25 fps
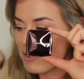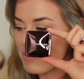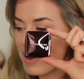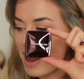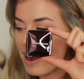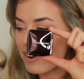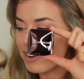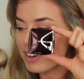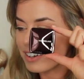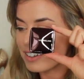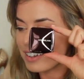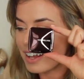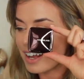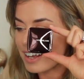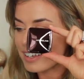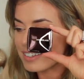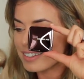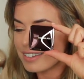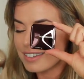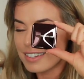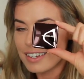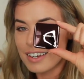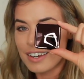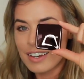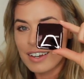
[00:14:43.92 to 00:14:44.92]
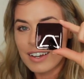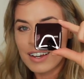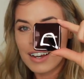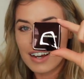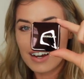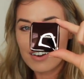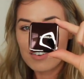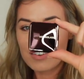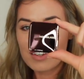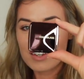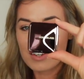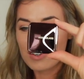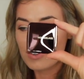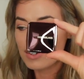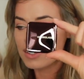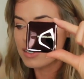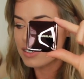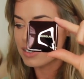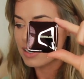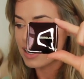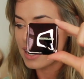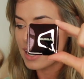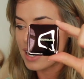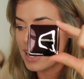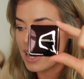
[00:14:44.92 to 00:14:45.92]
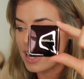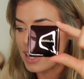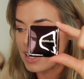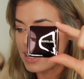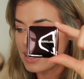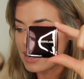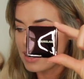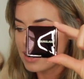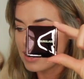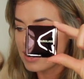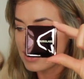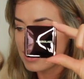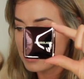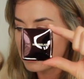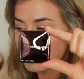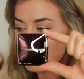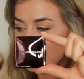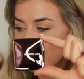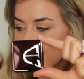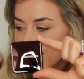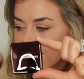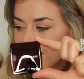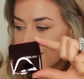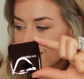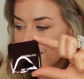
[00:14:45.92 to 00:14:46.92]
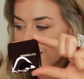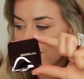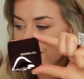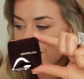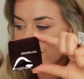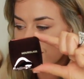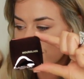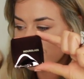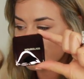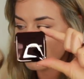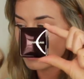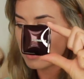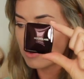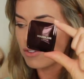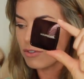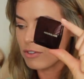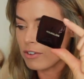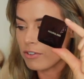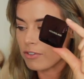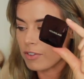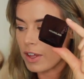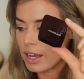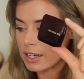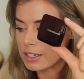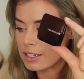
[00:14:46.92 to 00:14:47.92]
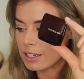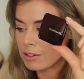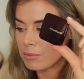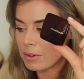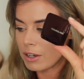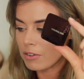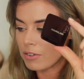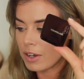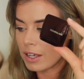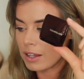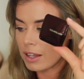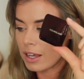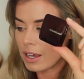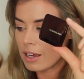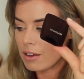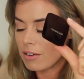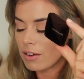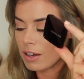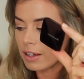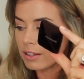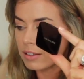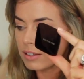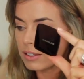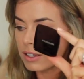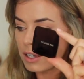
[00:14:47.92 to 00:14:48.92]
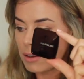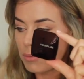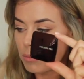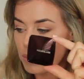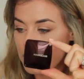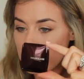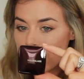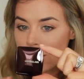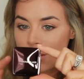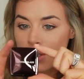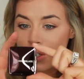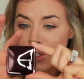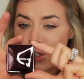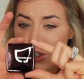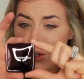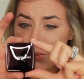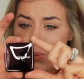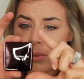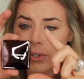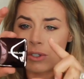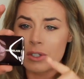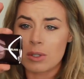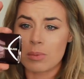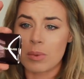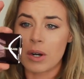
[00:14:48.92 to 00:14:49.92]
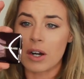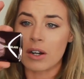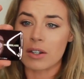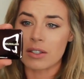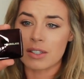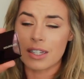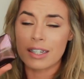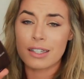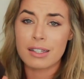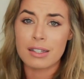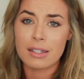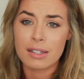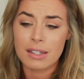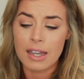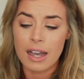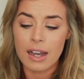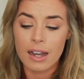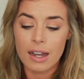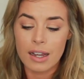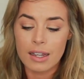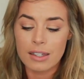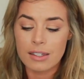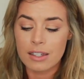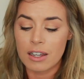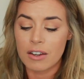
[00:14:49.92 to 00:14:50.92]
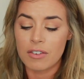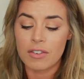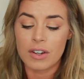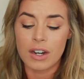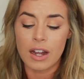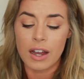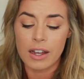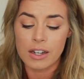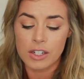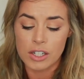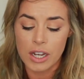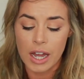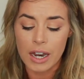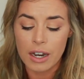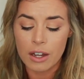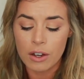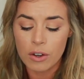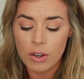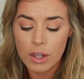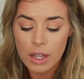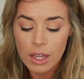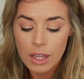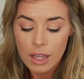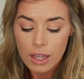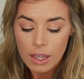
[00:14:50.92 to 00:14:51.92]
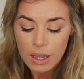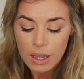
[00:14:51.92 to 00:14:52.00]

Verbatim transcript: from Hourglass. How cute is that? It's like reflecting my ring light, you can't see, but it's super small. It's like the size of an eyeshadow.